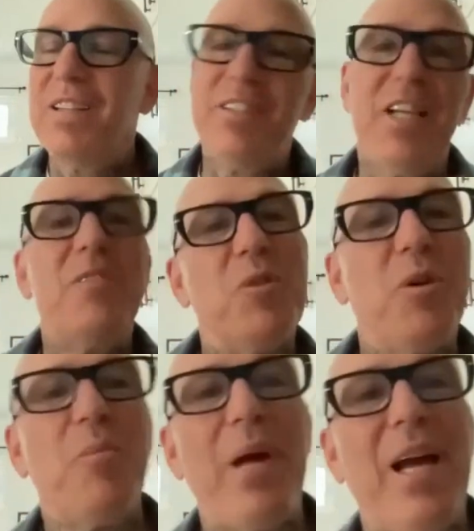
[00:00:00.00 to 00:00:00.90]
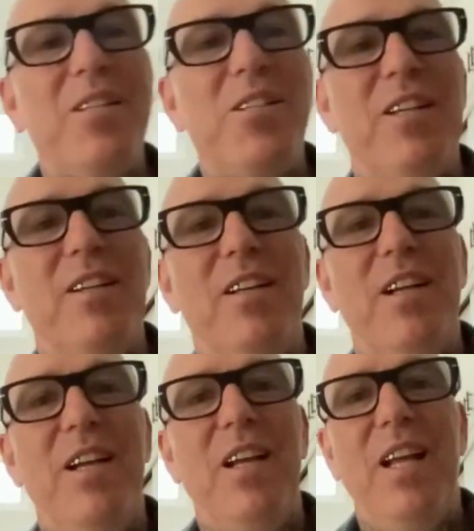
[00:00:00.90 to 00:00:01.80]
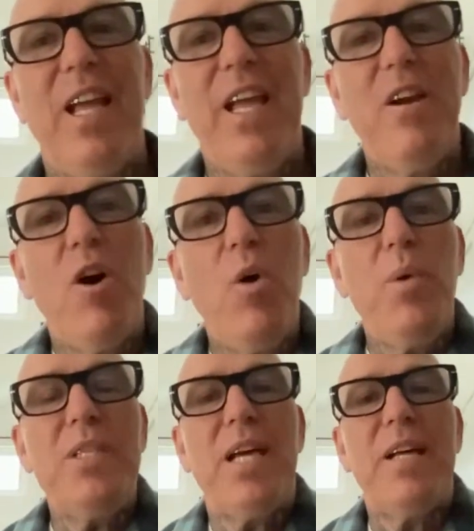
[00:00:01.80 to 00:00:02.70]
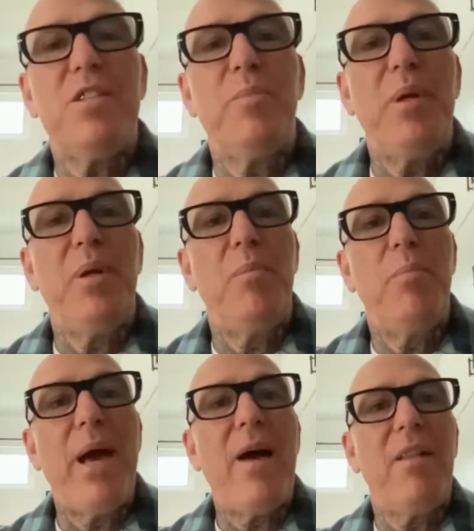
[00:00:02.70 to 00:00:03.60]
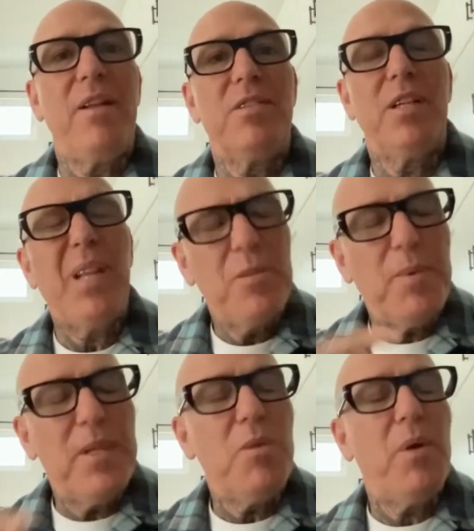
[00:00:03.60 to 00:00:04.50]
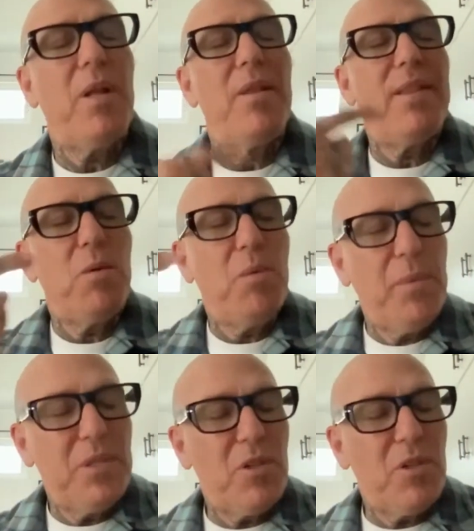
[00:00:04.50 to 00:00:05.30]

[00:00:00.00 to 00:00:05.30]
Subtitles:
gentle compassion, it always has to be balanced. And especially I think when we